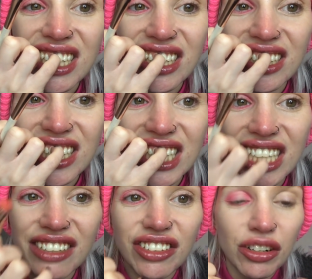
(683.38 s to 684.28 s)
Oh,
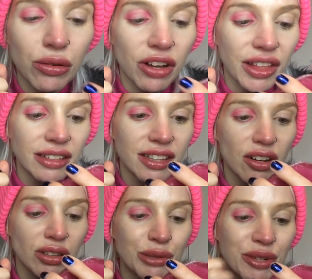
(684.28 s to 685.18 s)
guys, do you know what? That's
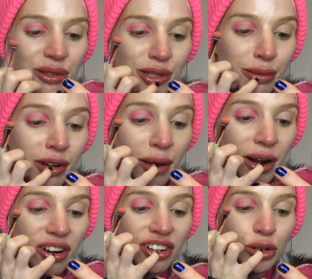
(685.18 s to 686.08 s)
the only problem
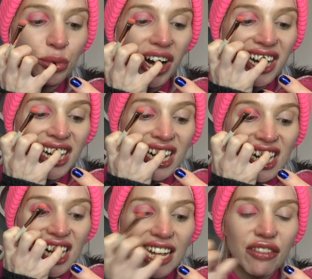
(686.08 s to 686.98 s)
about all brown.
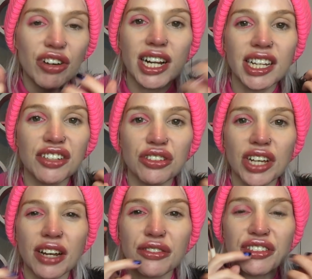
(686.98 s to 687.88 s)
It really does
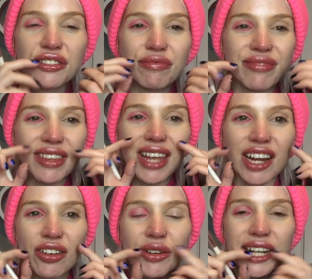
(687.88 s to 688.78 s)
kind of,
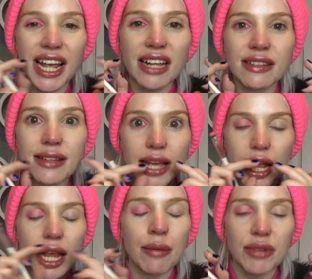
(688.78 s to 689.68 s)
I don't know, it gets
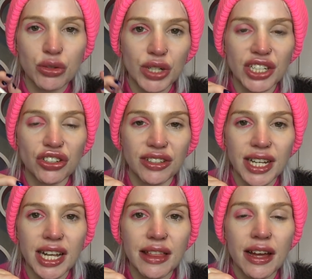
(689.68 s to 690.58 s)
in between your
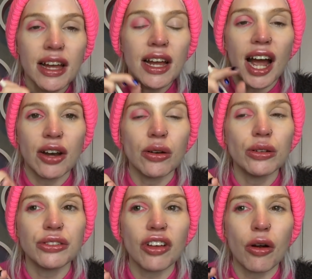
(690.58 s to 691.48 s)
teeth, and
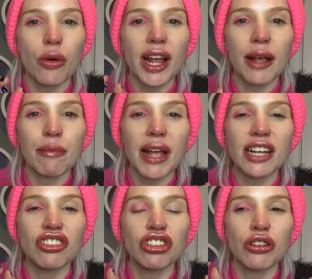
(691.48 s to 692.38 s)
also it
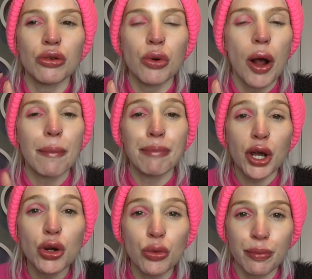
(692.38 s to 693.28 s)
makes you
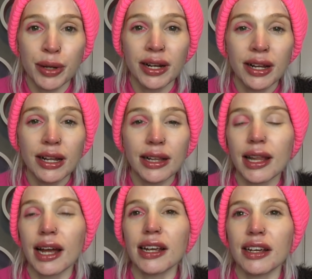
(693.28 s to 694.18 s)
poop.
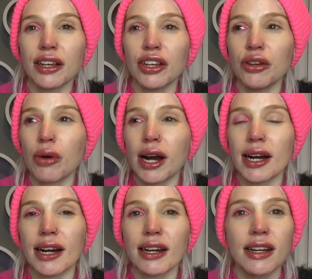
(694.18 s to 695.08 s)
Like you
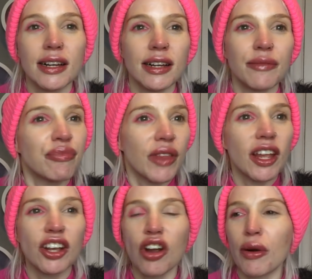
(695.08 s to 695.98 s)
are
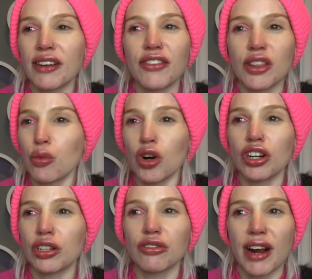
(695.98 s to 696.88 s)
going for the
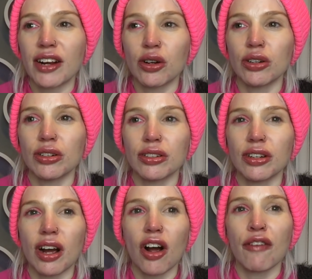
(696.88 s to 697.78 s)
world
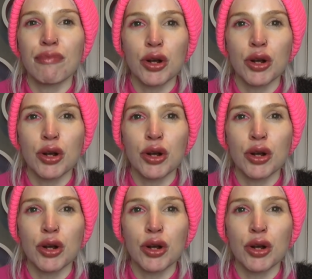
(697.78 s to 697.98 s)
record of